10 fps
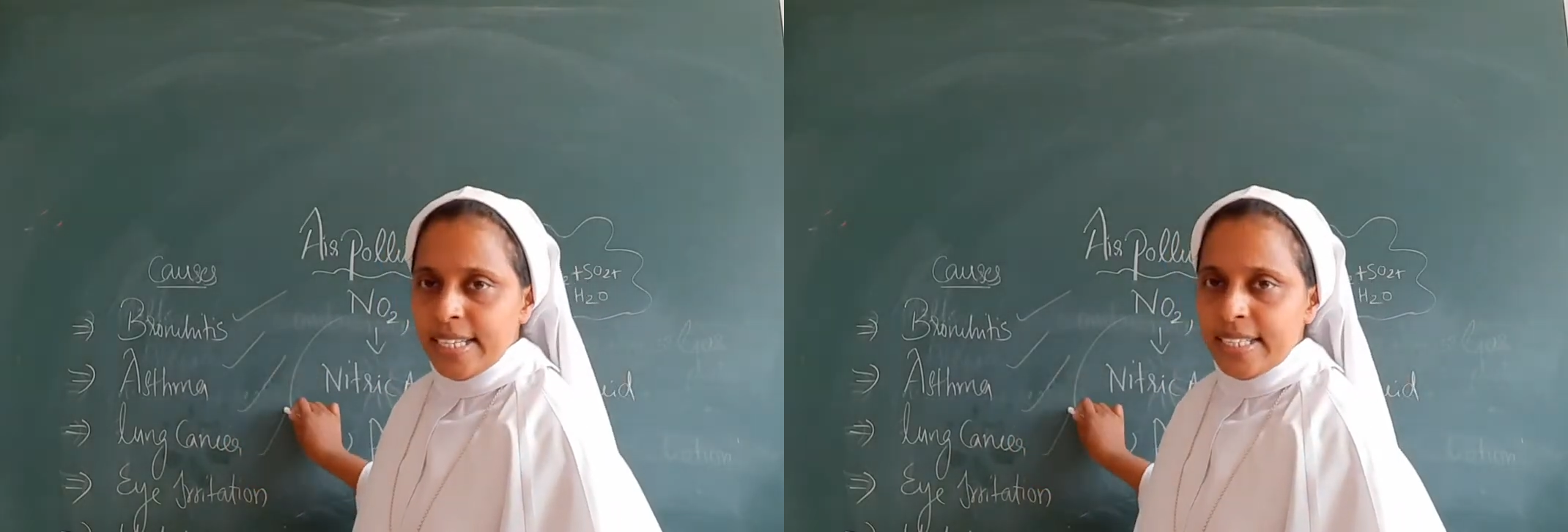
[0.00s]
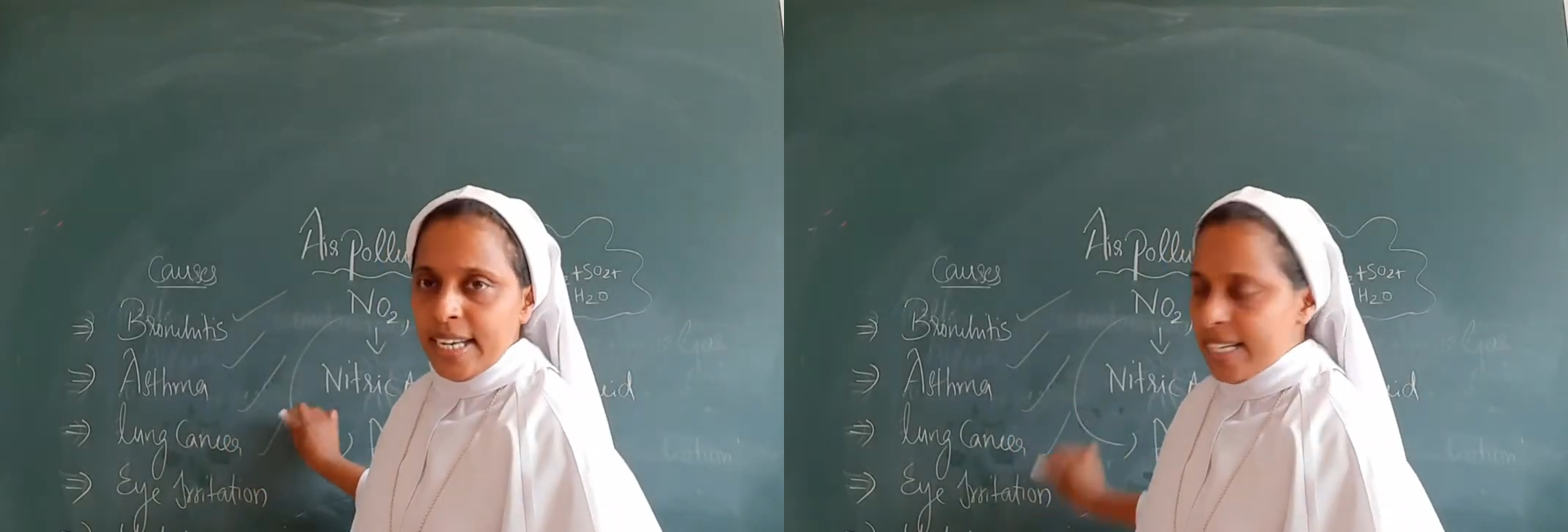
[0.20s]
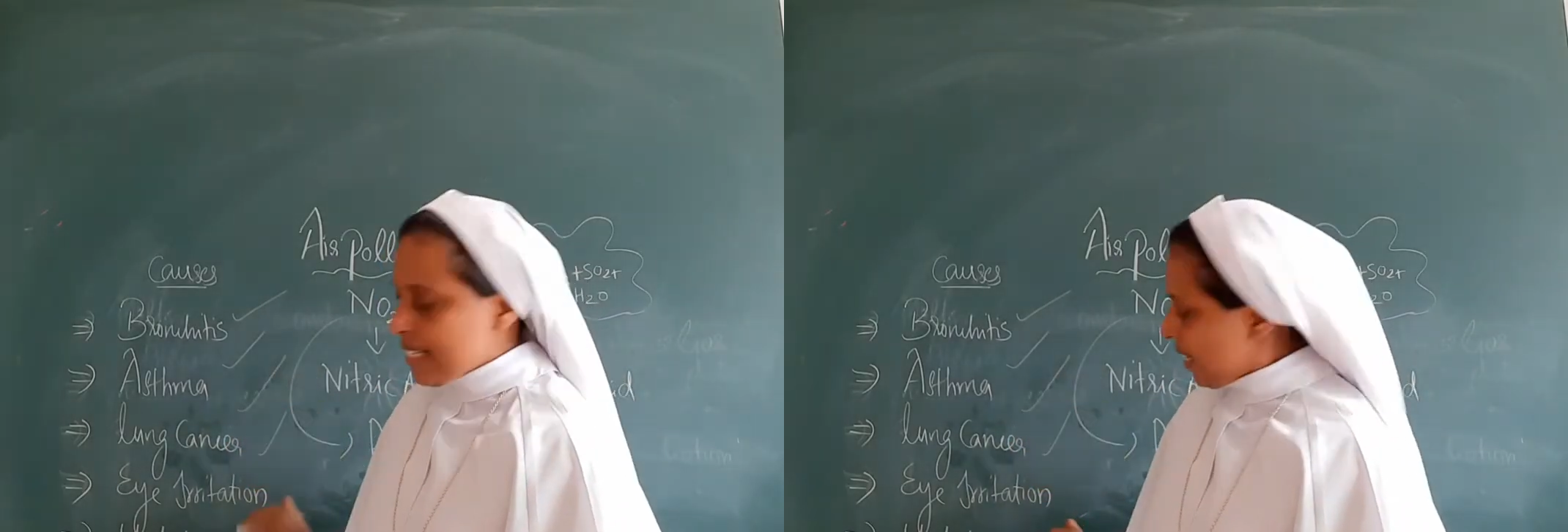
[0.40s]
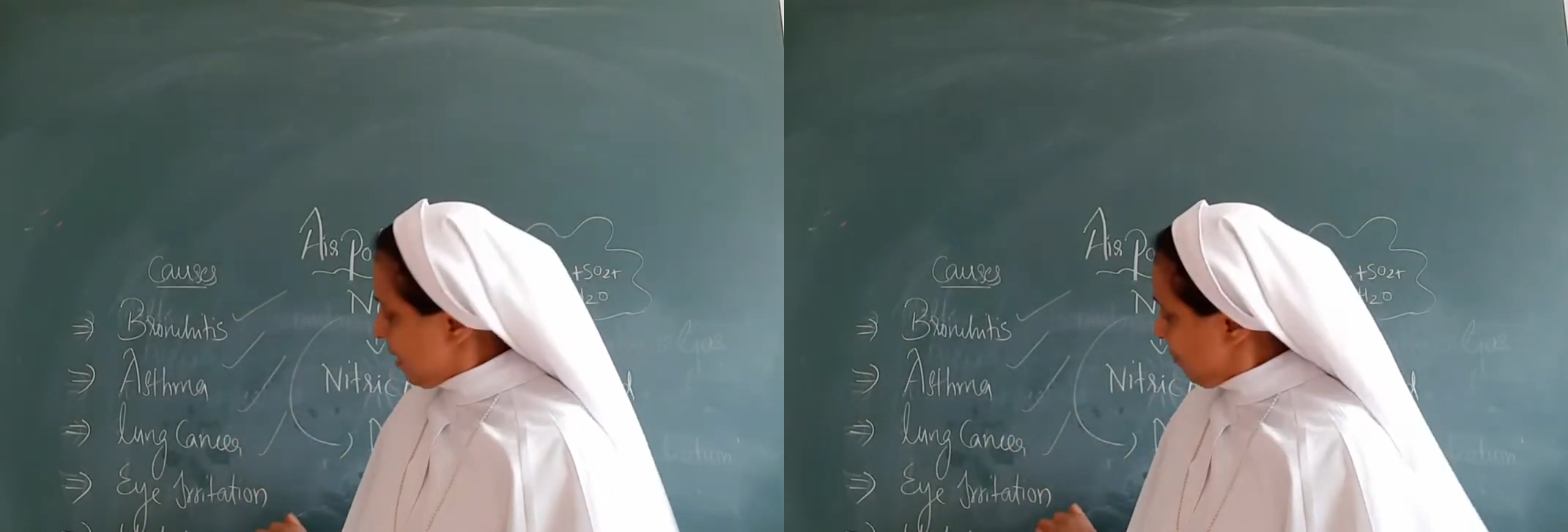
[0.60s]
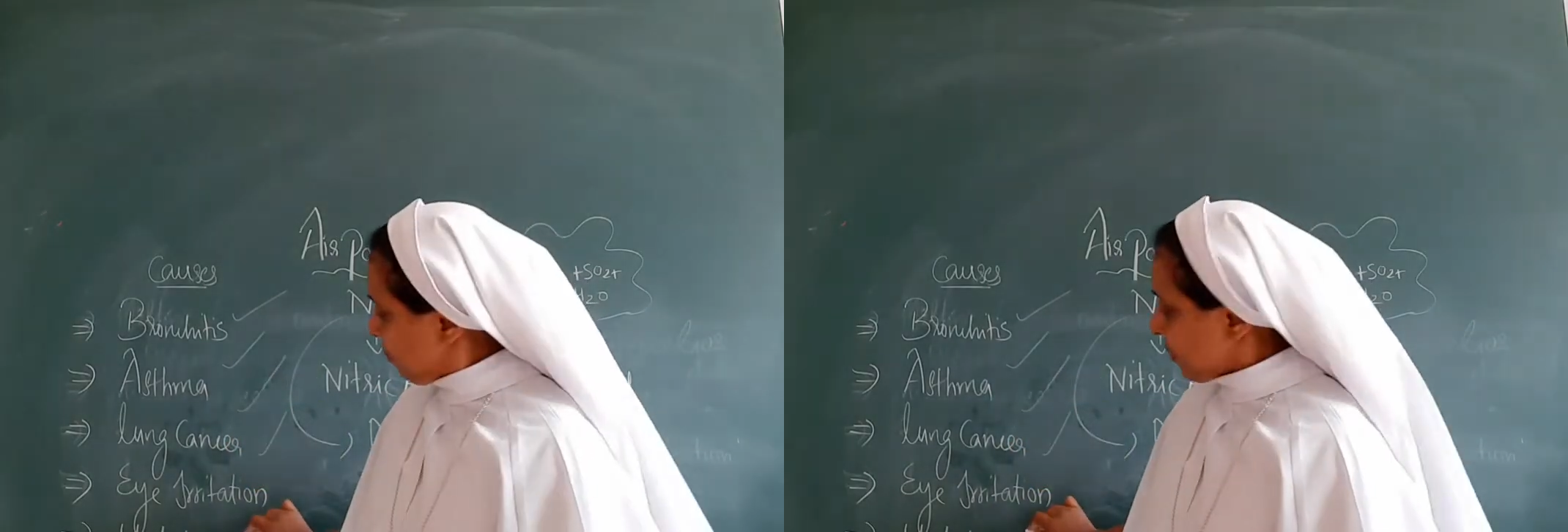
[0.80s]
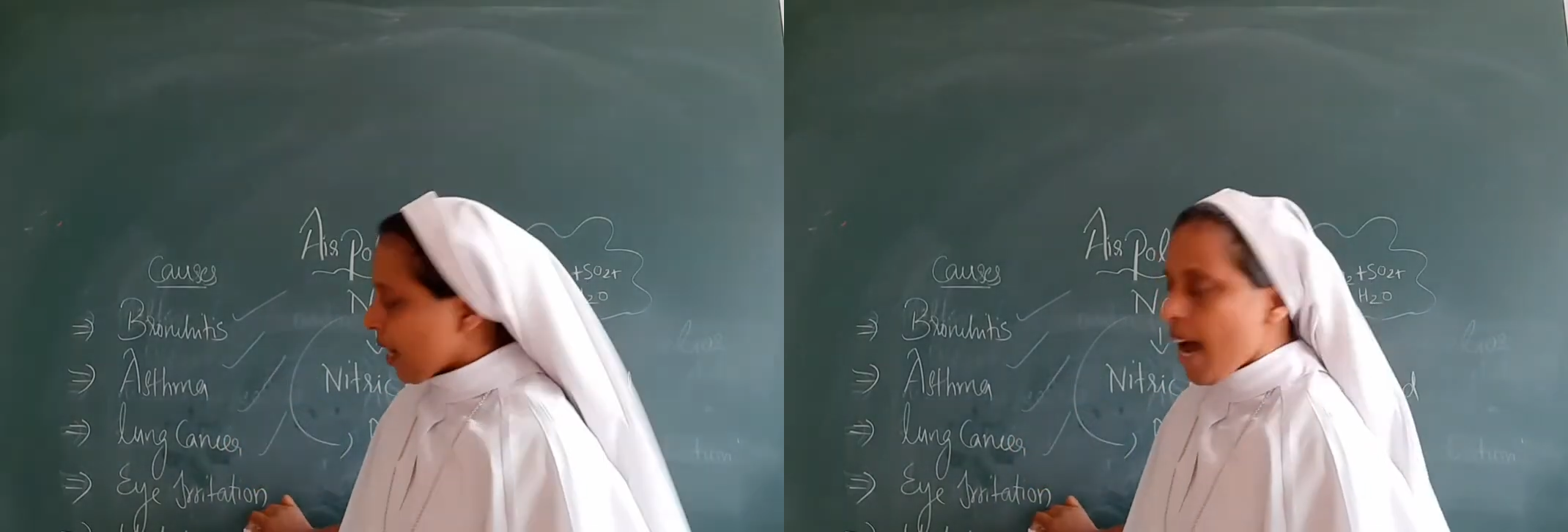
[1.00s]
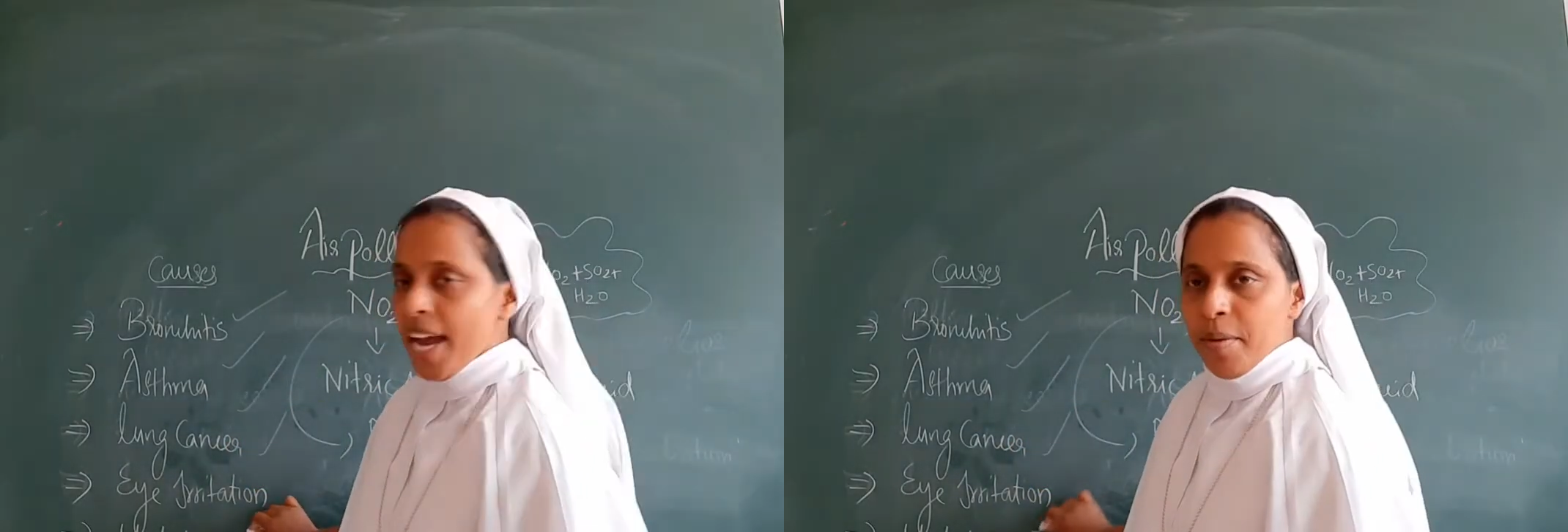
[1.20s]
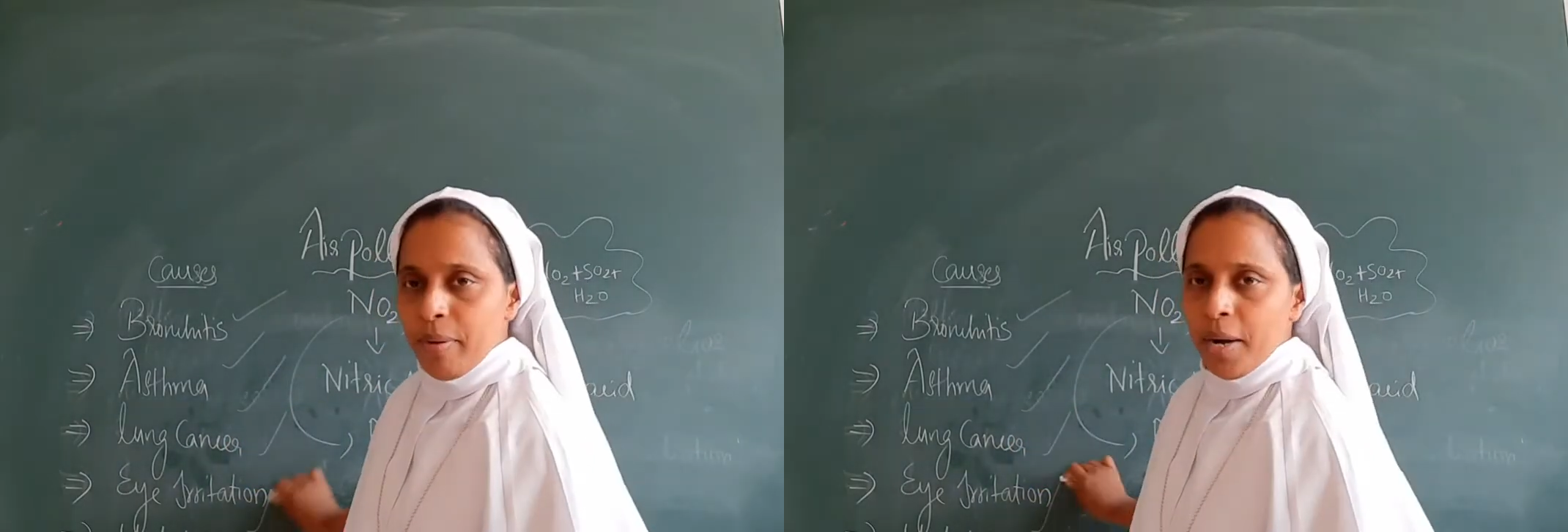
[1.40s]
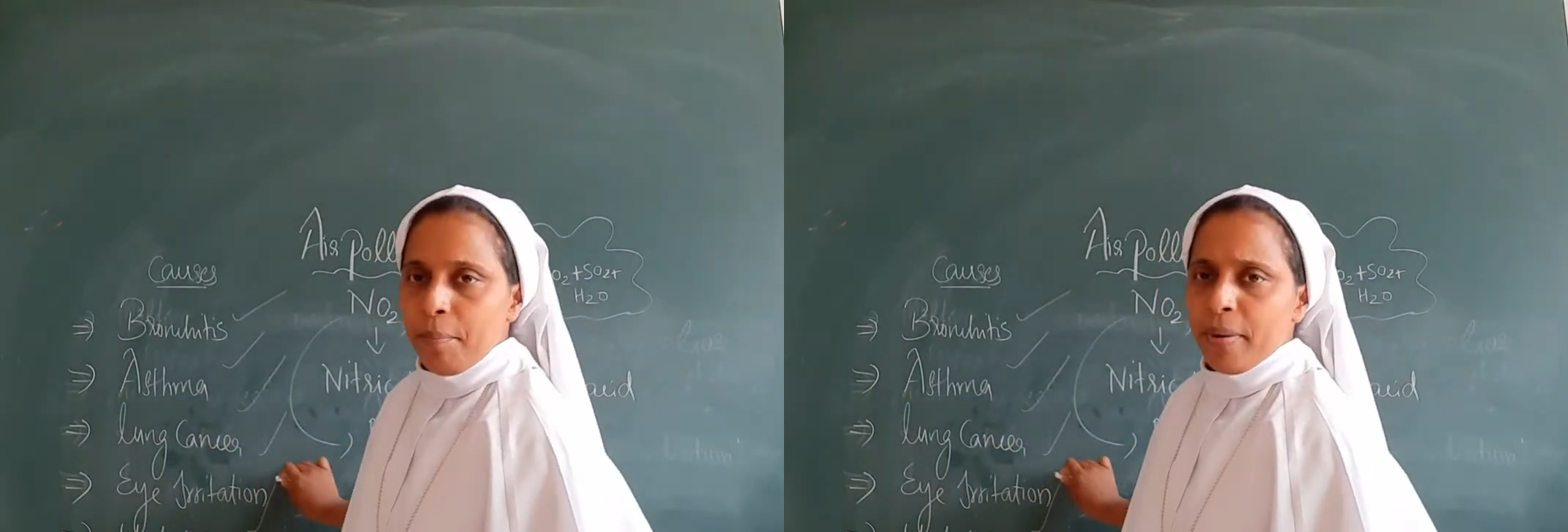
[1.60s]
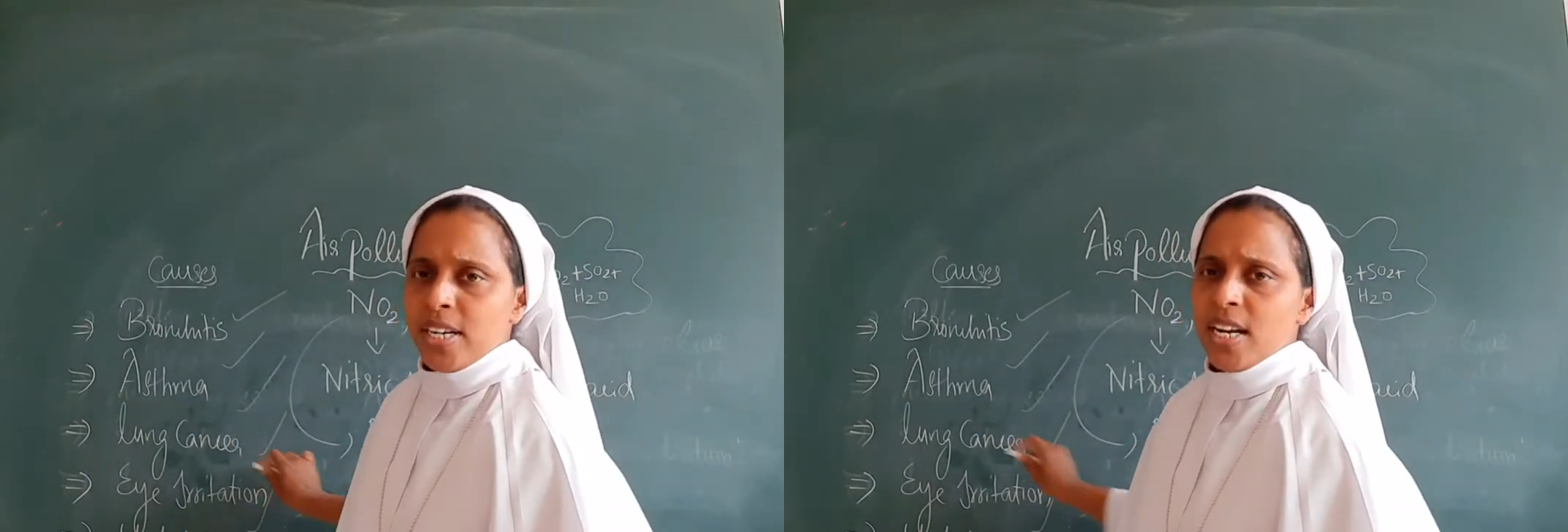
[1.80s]
irritation, high
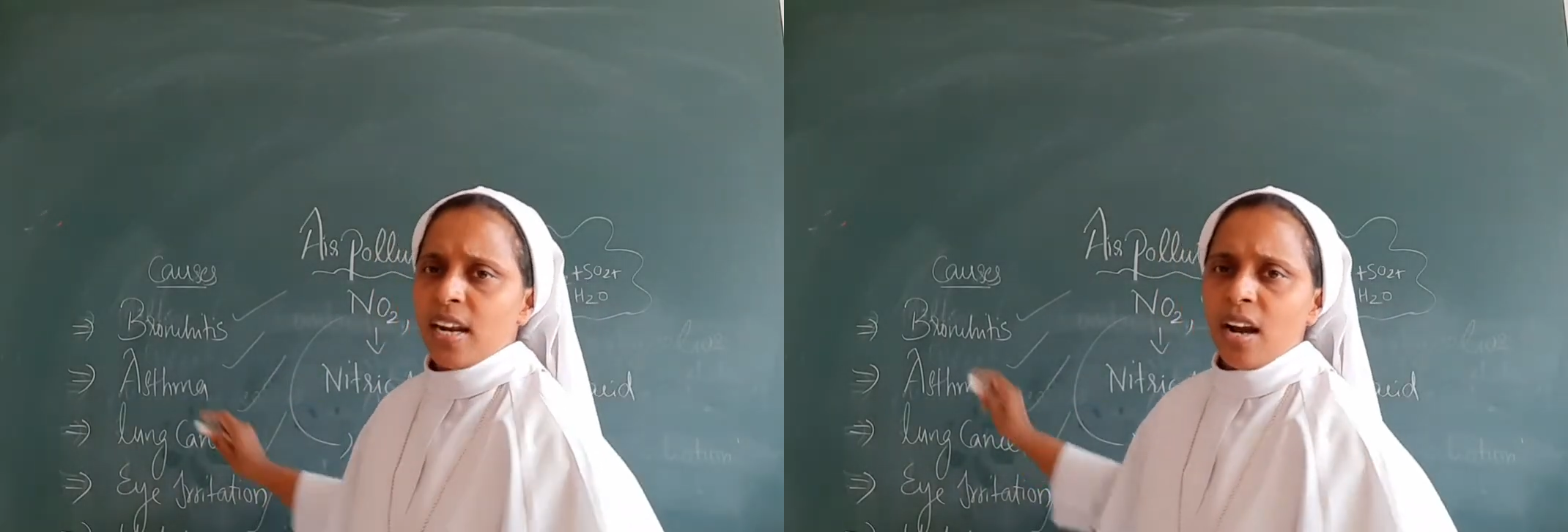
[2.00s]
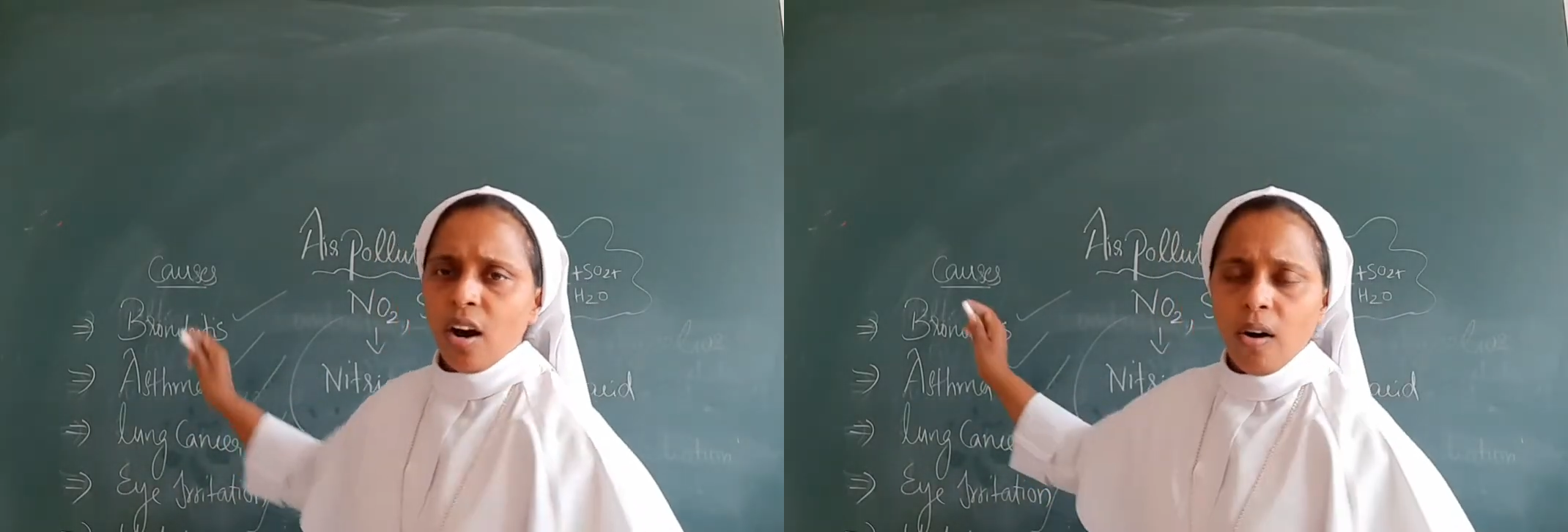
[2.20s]
blood pressure.